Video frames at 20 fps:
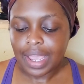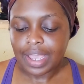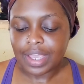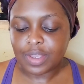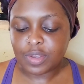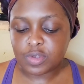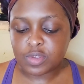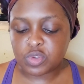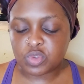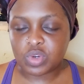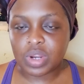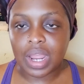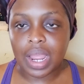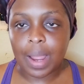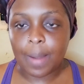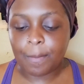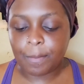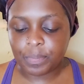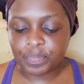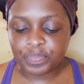He used to
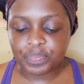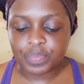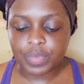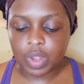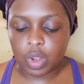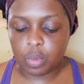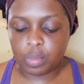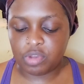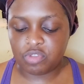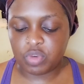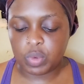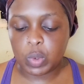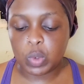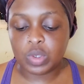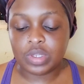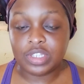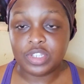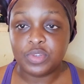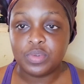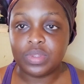come. Oh, before we
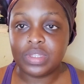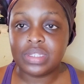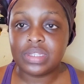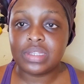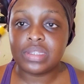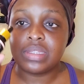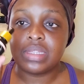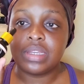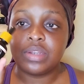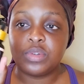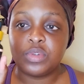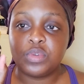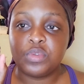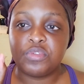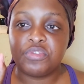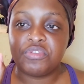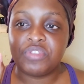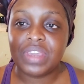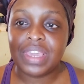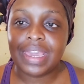continue, this is the
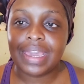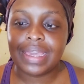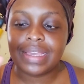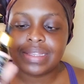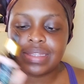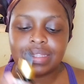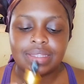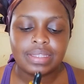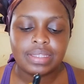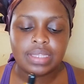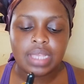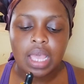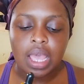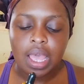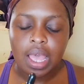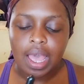Rouviers.